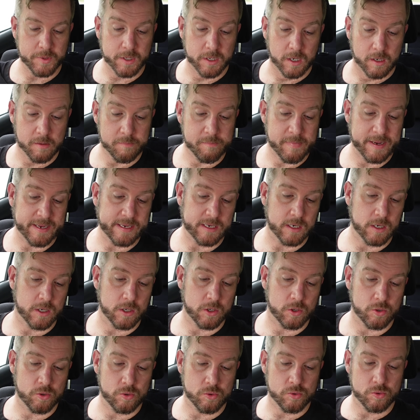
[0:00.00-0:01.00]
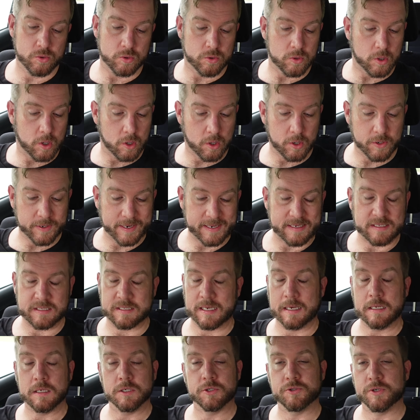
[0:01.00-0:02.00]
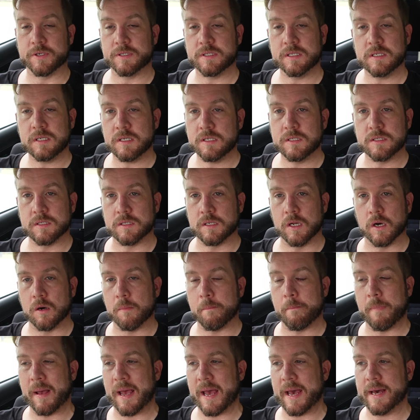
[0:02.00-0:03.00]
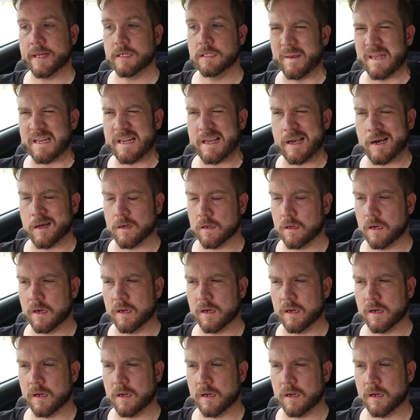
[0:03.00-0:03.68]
You know, mango on a salad dressing is not bad, but yeah,